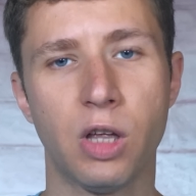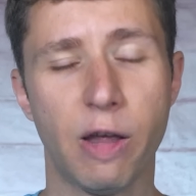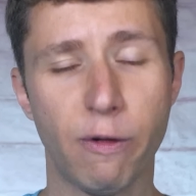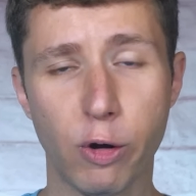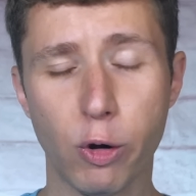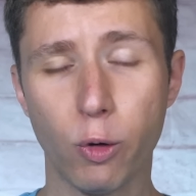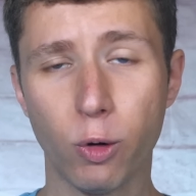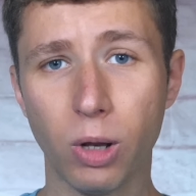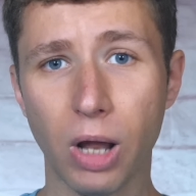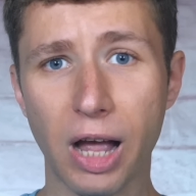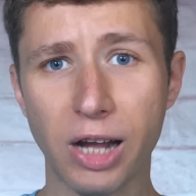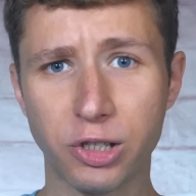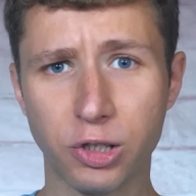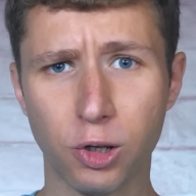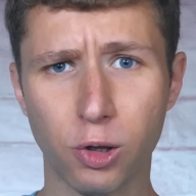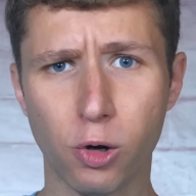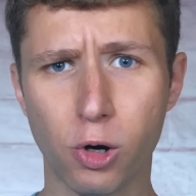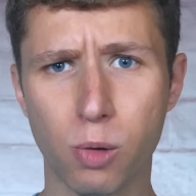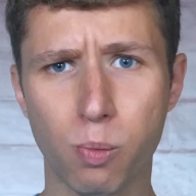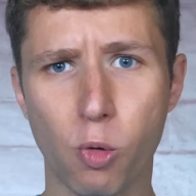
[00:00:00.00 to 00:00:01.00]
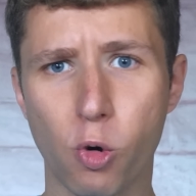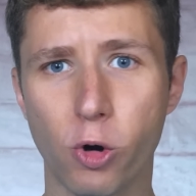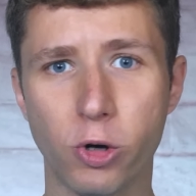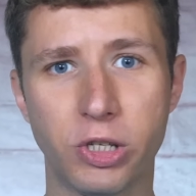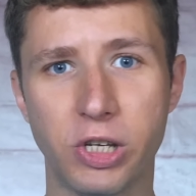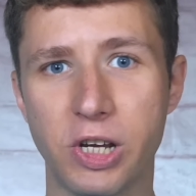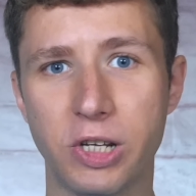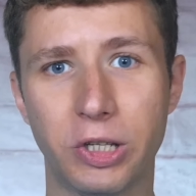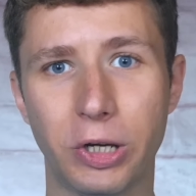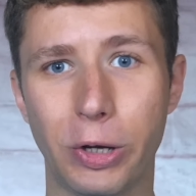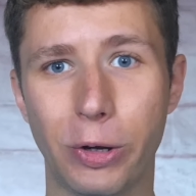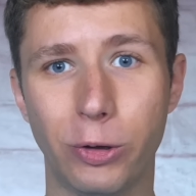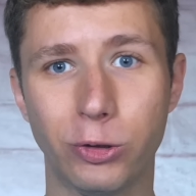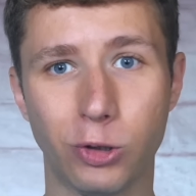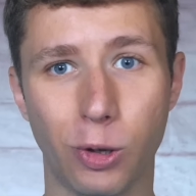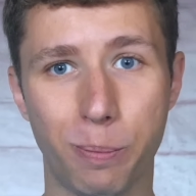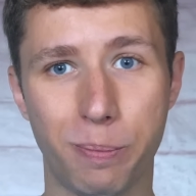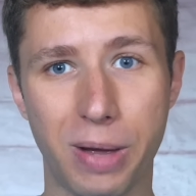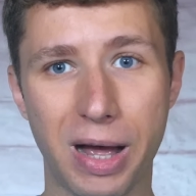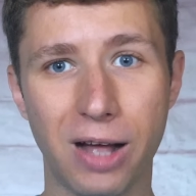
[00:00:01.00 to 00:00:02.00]
If you would like to learn more
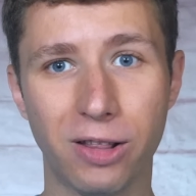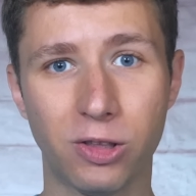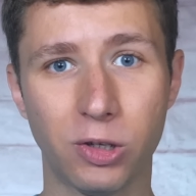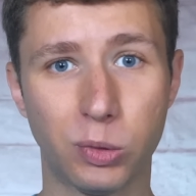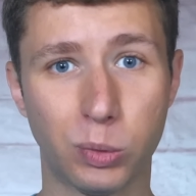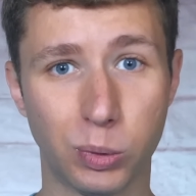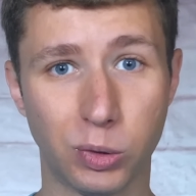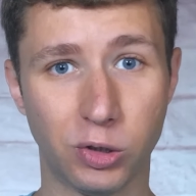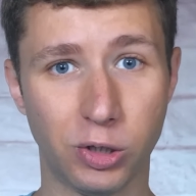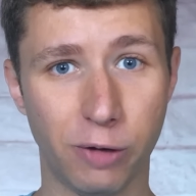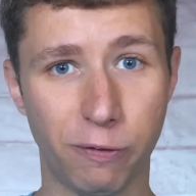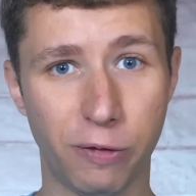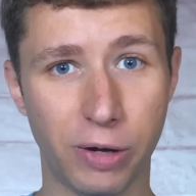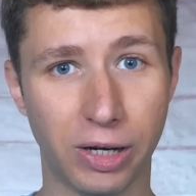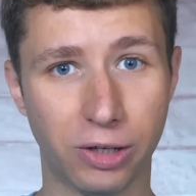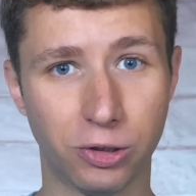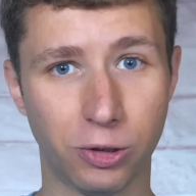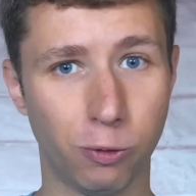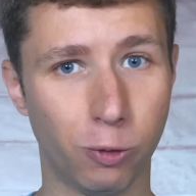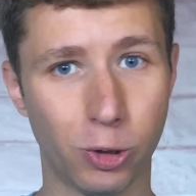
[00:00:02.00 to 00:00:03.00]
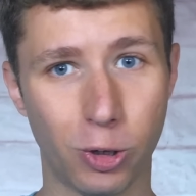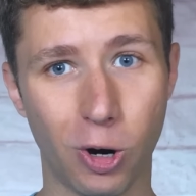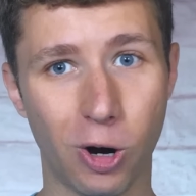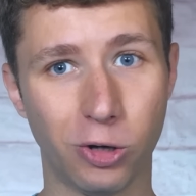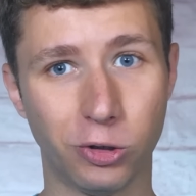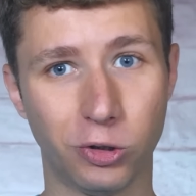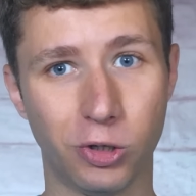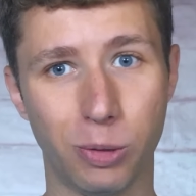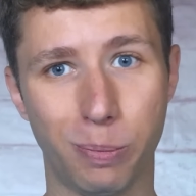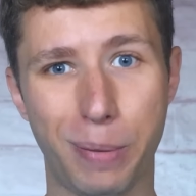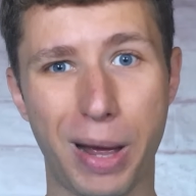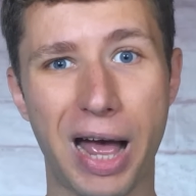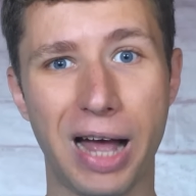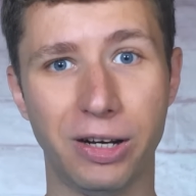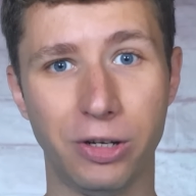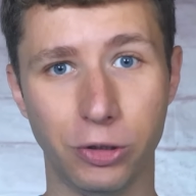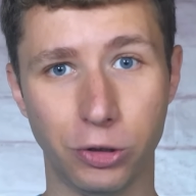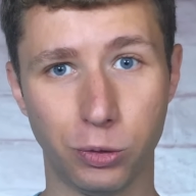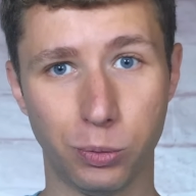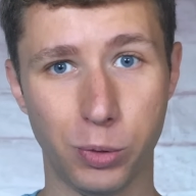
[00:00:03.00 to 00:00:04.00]
details about the specifics in regards to the
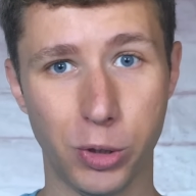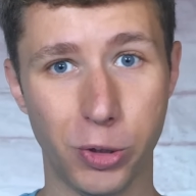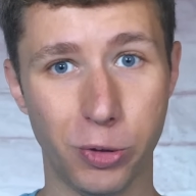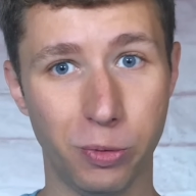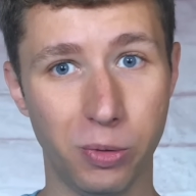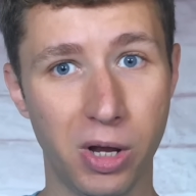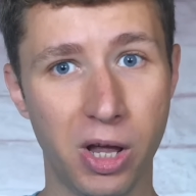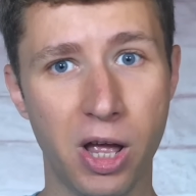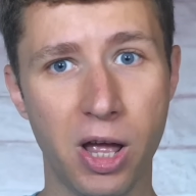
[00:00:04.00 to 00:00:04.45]
patent dispute,